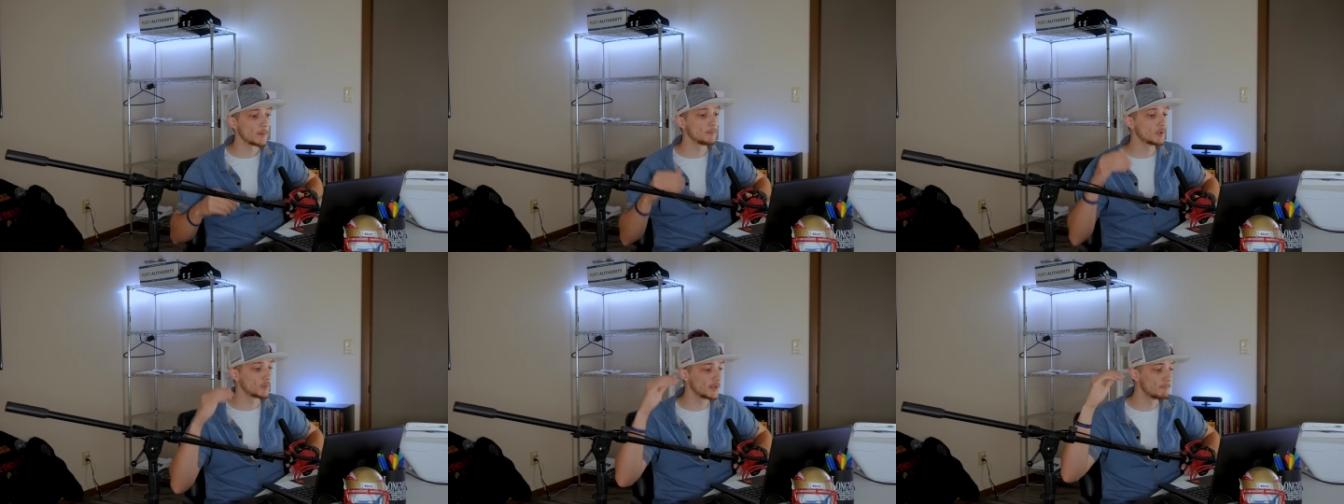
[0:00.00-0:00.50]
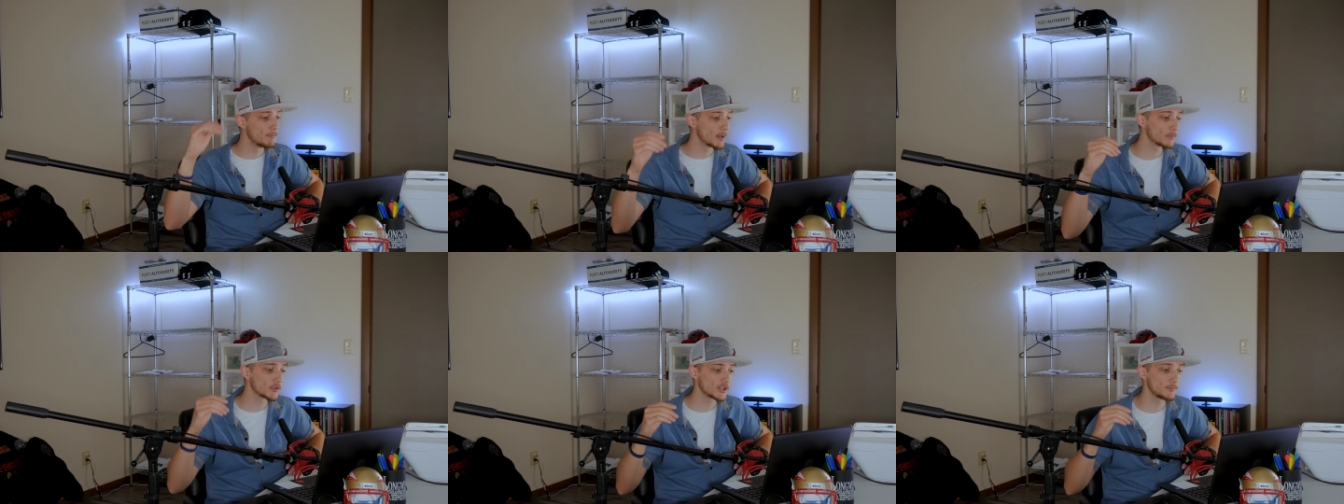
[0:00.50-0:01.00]
but
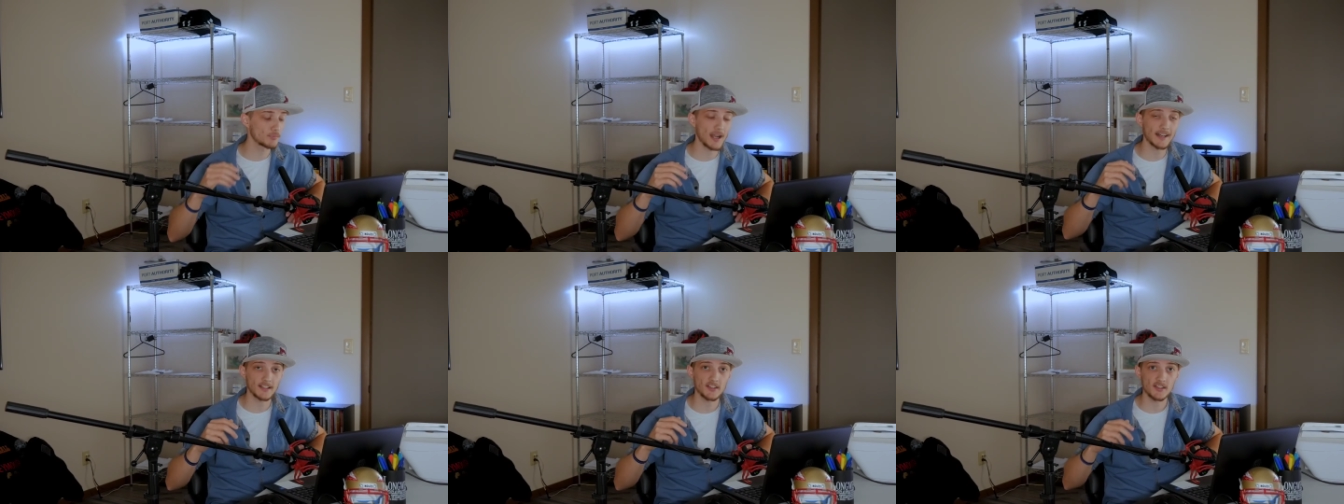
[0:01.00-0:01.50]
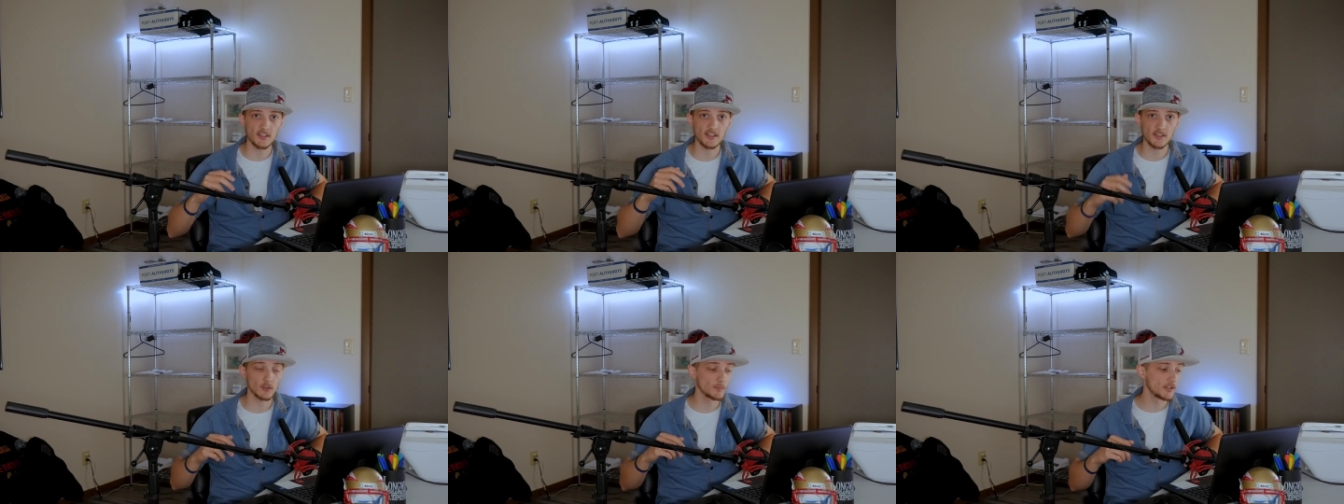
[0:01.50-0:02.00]
remember to practice
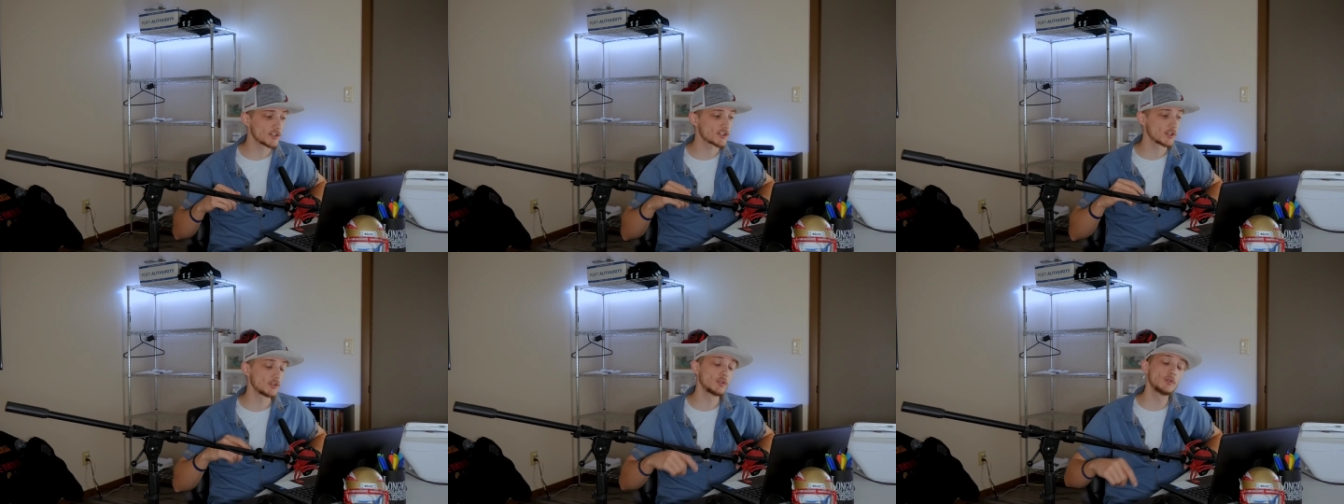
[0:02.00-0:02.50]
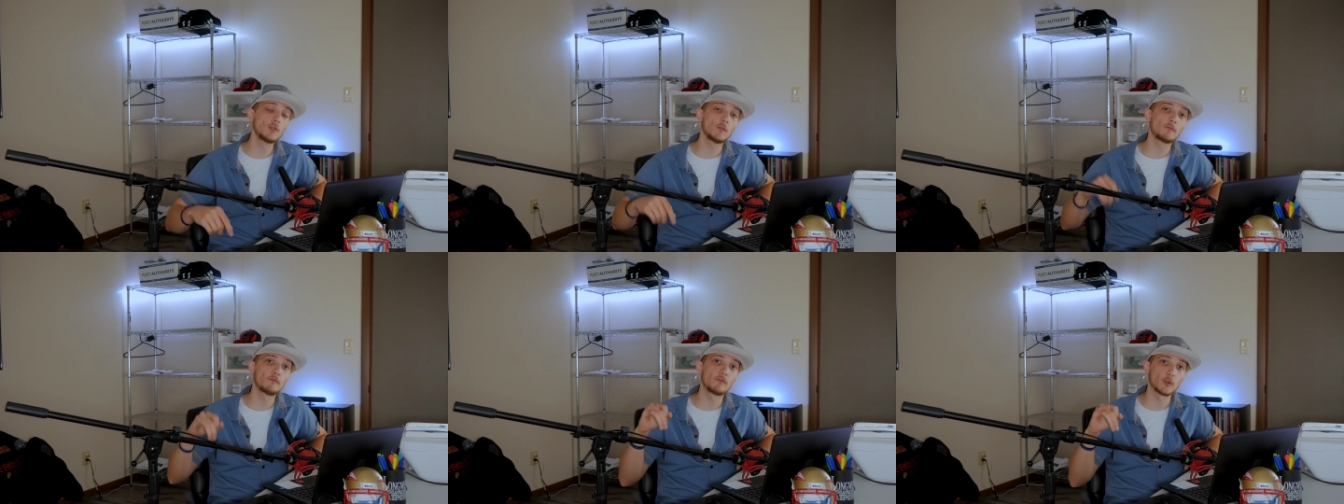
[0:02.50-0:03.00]
discernment so you
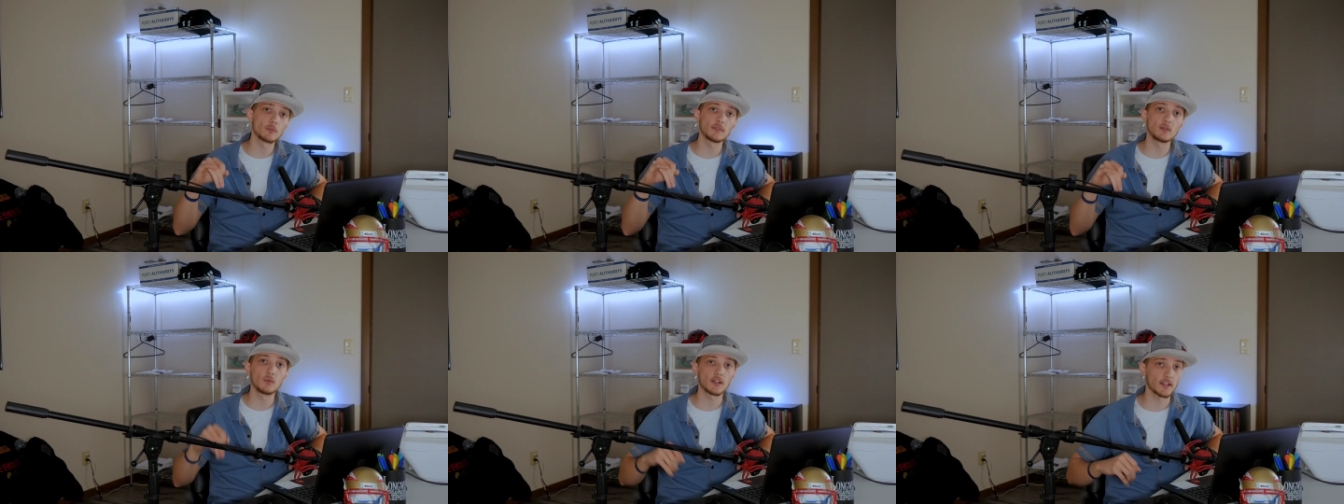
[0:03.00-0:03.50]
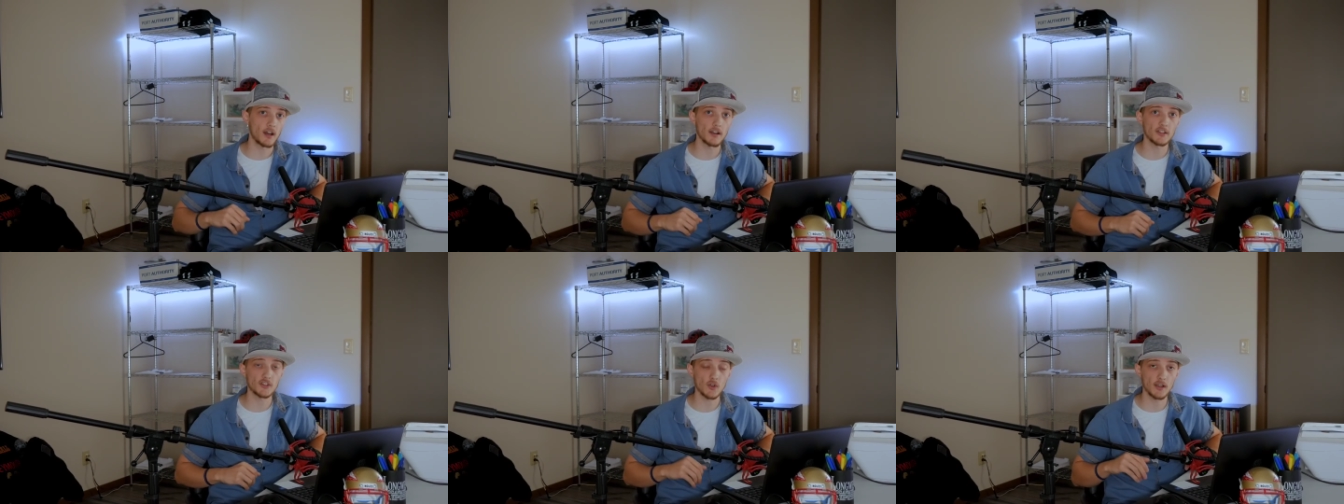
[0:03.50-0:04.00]
know firmly what
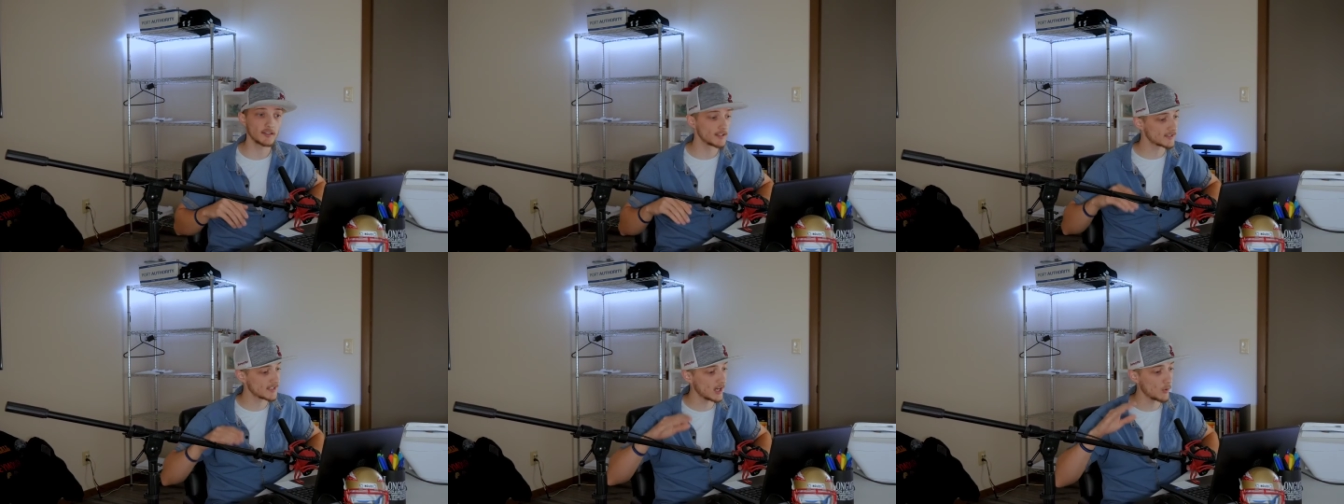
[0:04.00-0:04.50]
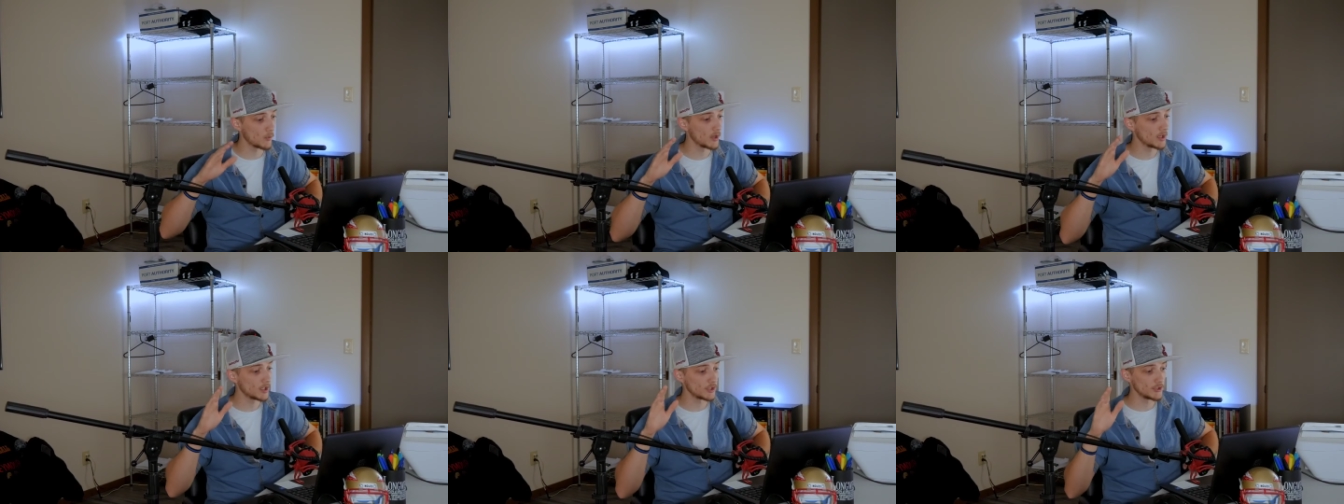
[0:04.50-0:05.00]
God is trying to
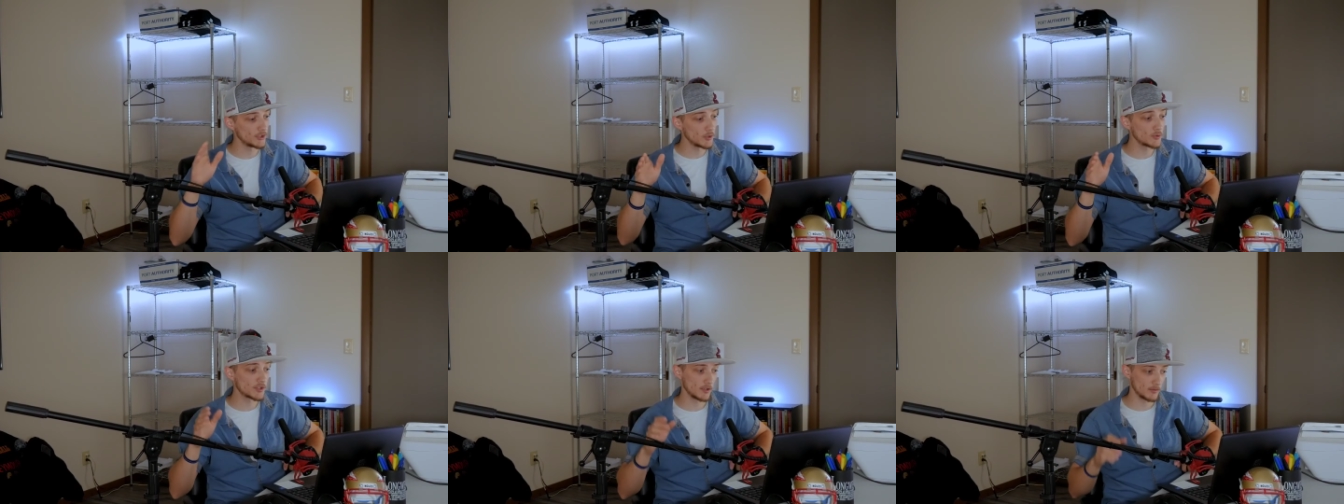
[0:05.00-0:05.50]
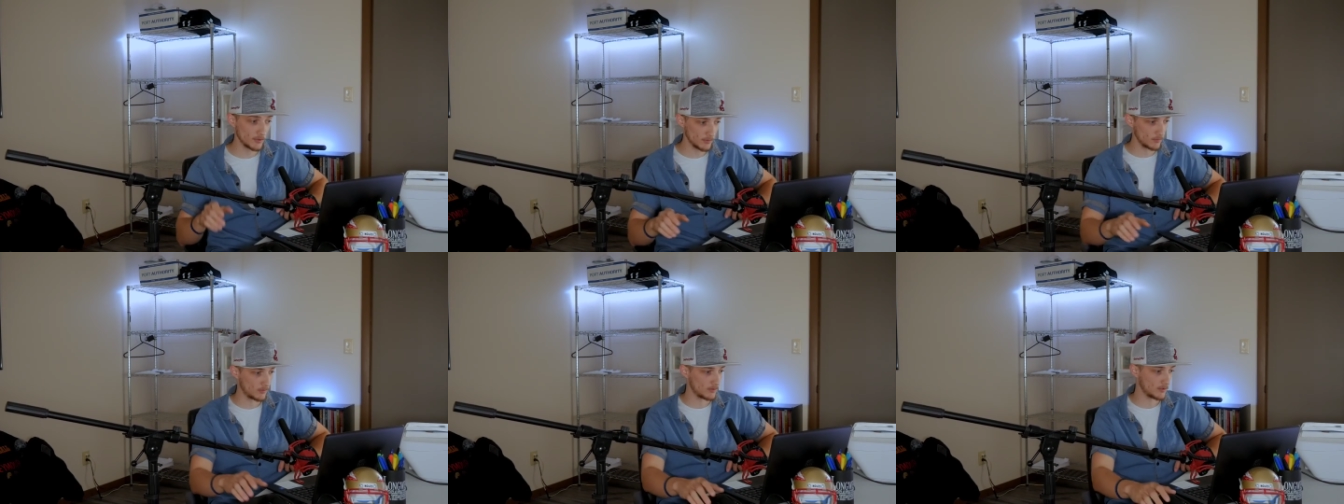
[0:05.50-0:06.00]
tell you to
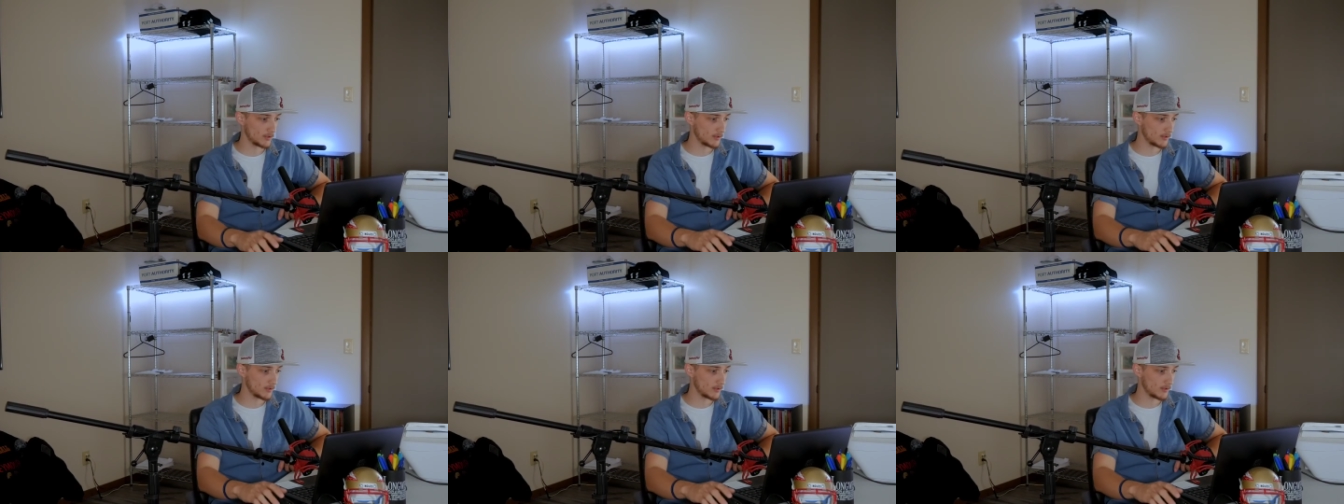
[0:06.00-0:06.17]
do.